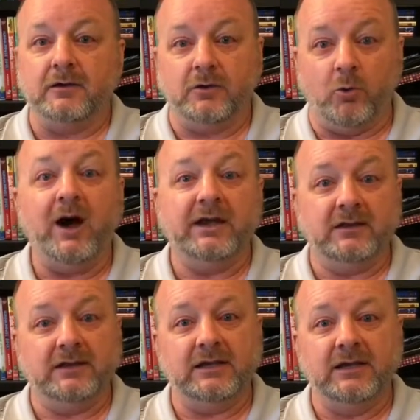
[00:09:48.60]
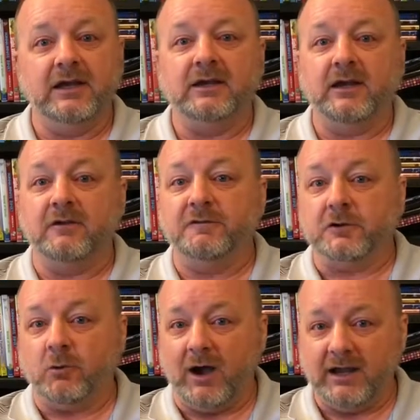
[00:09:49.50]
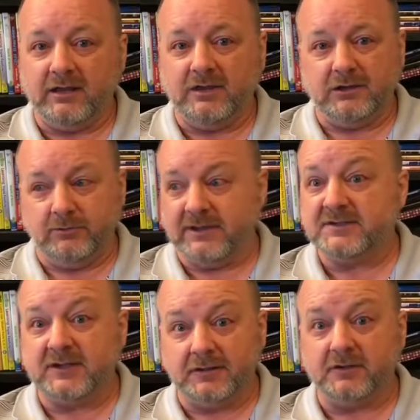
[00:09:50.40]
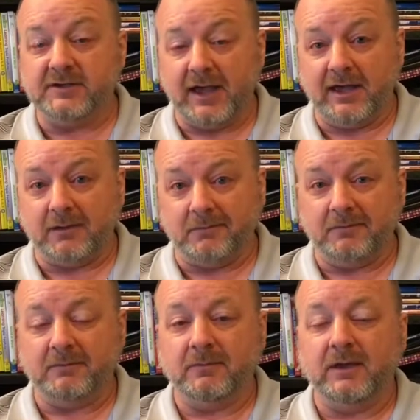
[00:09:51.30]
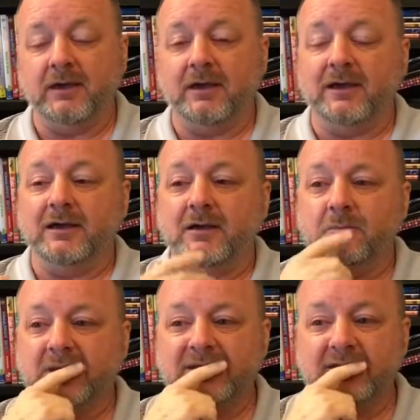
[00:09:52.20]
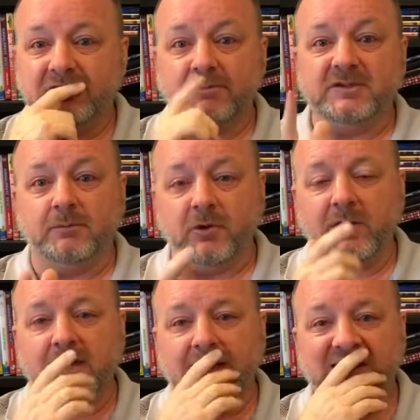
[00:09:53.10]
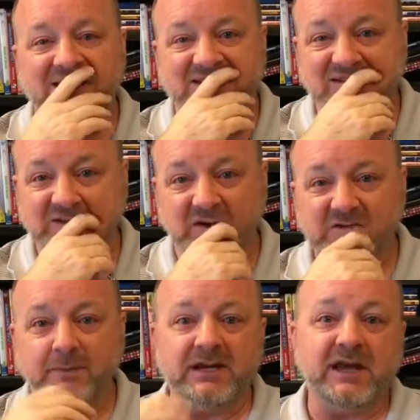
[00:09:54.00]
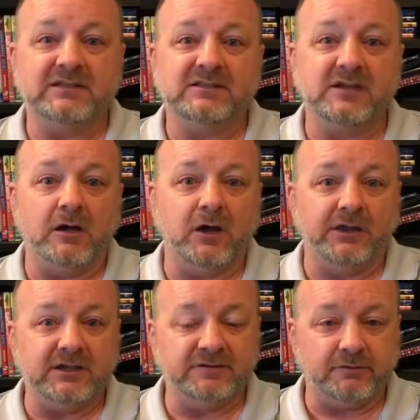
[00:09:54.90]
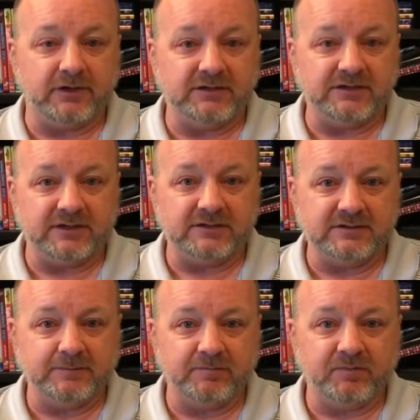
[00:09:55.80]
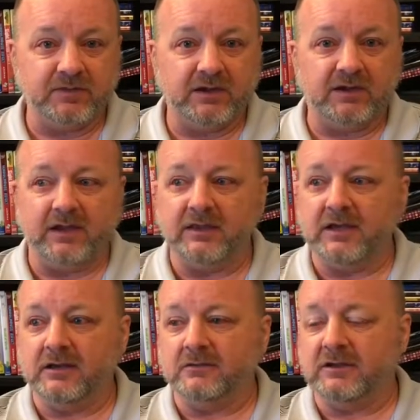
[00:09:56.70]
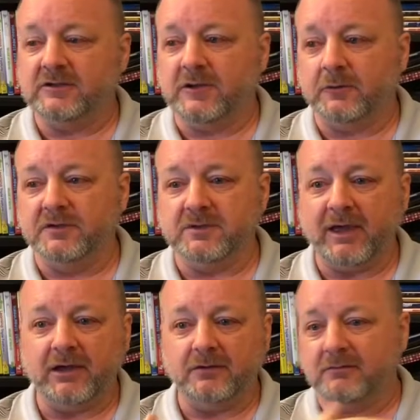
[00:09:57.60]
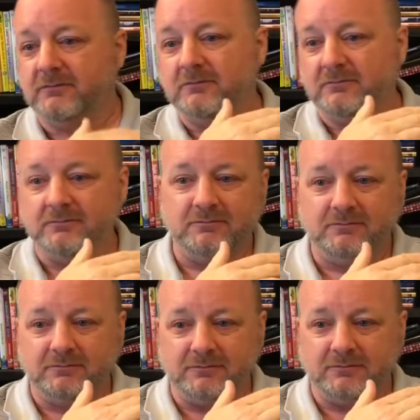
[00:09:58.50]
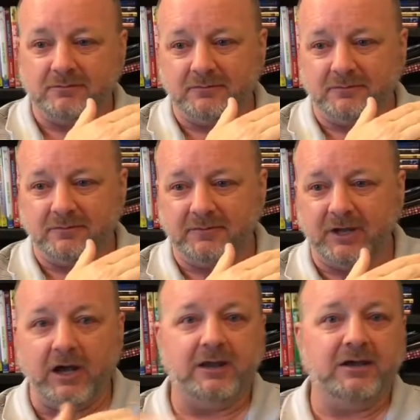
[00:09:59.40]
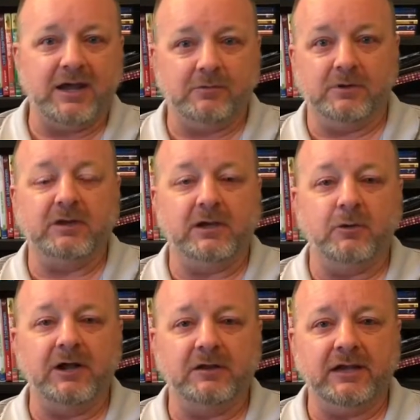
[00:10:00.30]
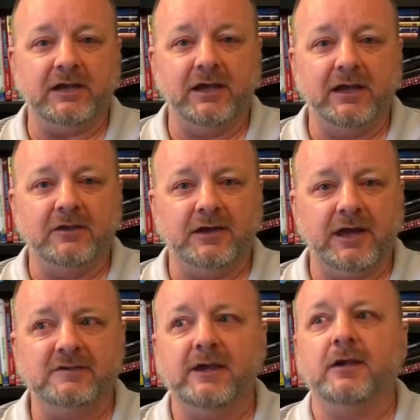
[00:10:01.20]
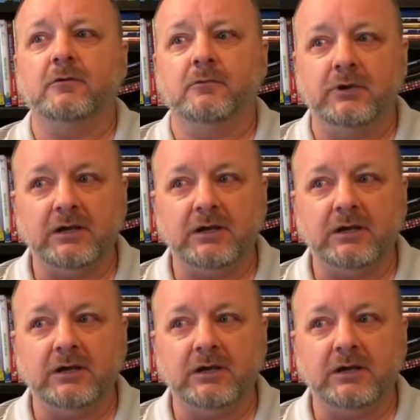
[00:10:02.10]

quietly. Now, if they're quiet, then you extend their time, but give them some quick ideas. So if somebody got stuck on this, for instance, and they told us about the holiday really quickly, then I'd say, we